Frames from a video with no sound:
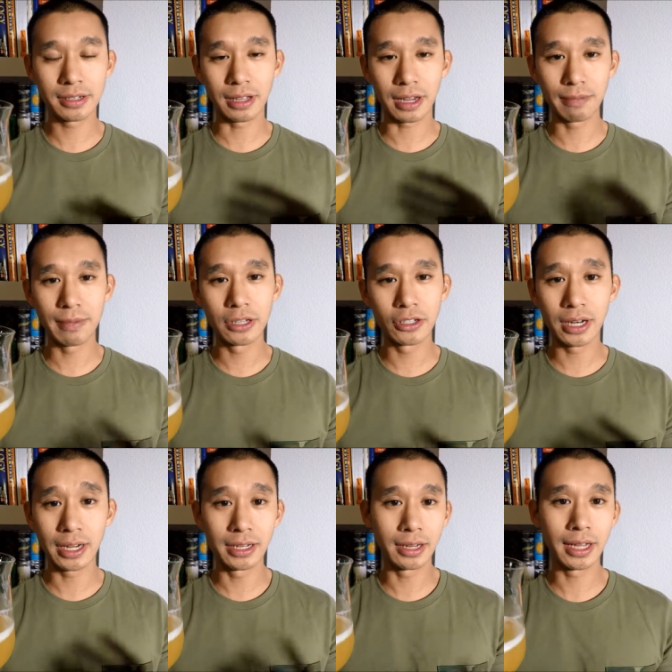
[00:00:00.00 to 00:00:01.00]
Like I mentioned, I
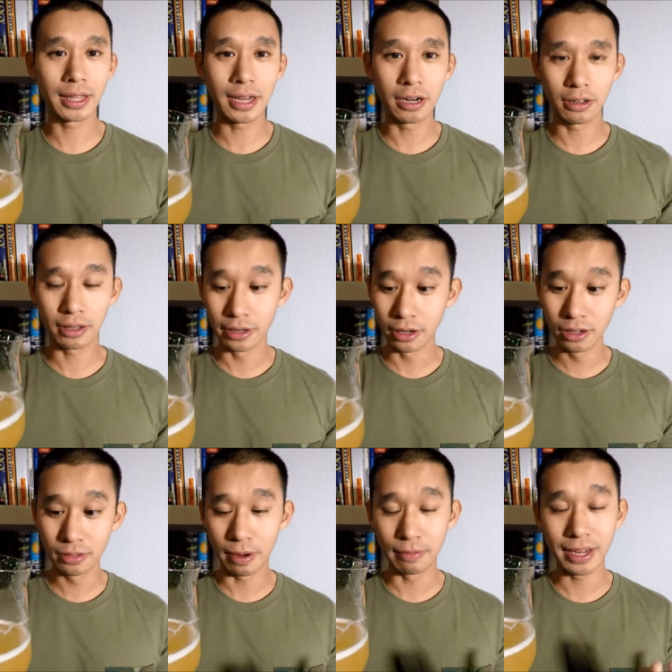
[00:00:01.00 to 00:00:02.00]
didn't get that on the
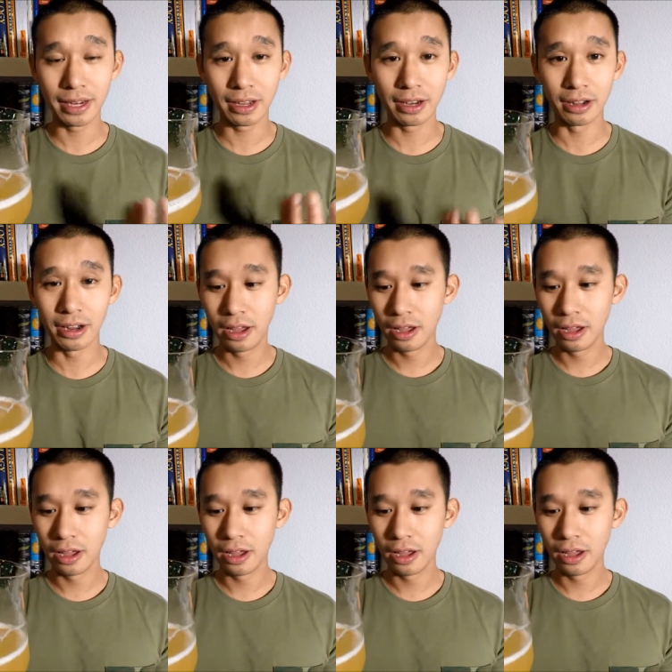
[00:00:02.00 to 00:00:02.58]
nose, but I'm getting it on